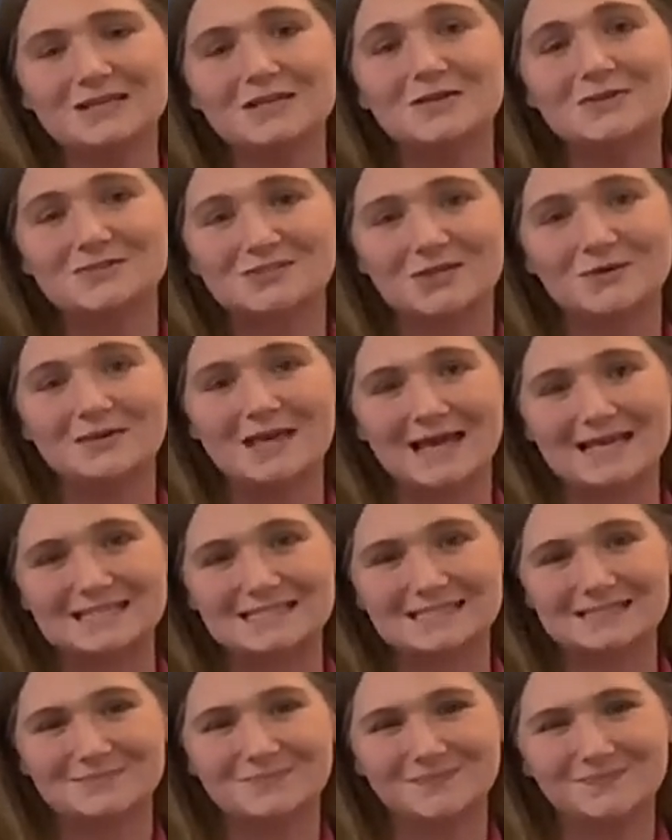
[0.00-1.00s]
So yes,
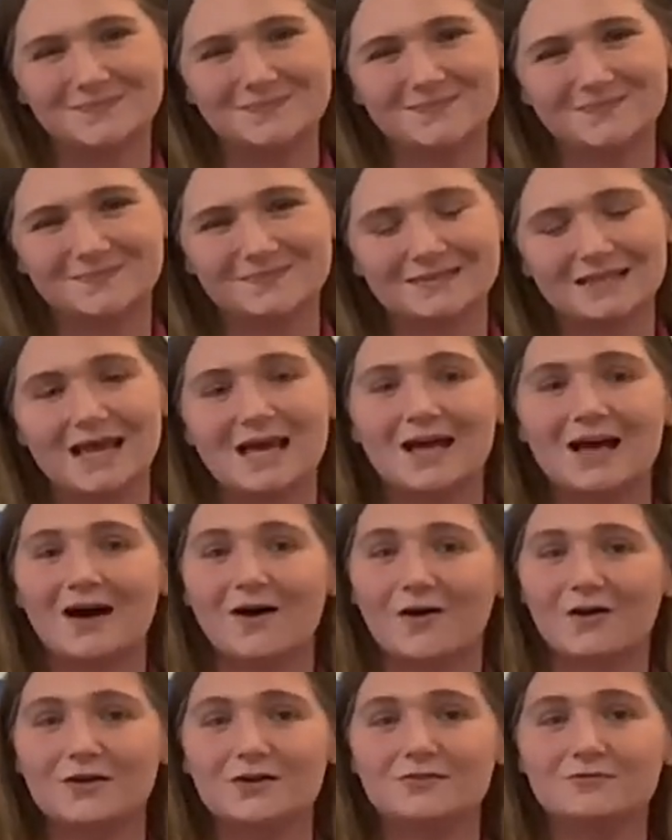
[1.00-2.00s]

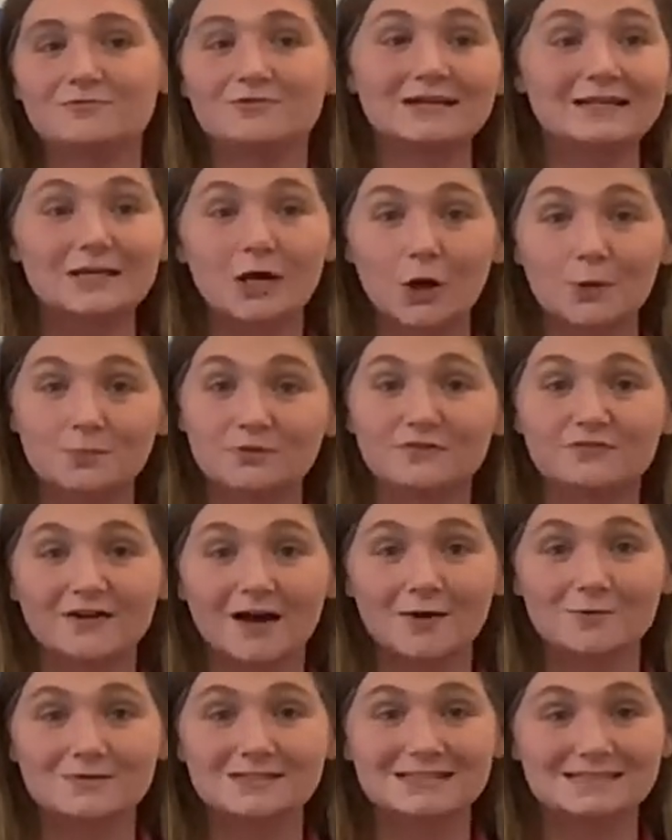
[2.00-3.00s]
I really hope you
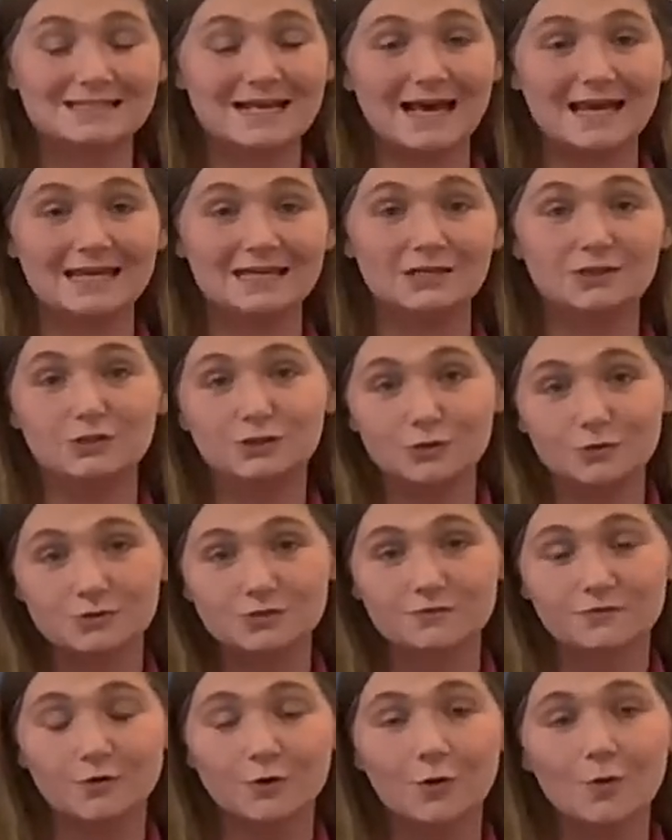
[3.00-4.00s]
found today
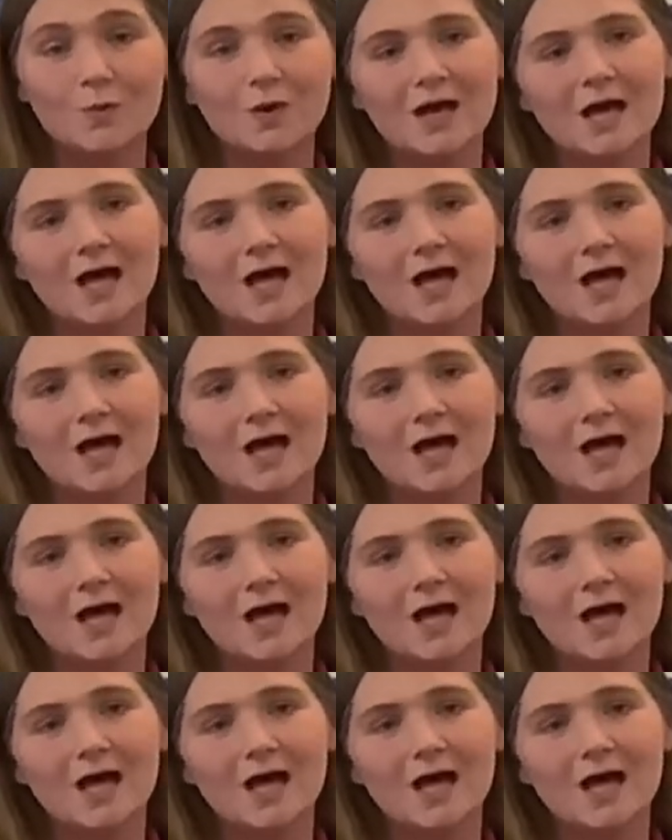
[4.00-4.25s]
useful.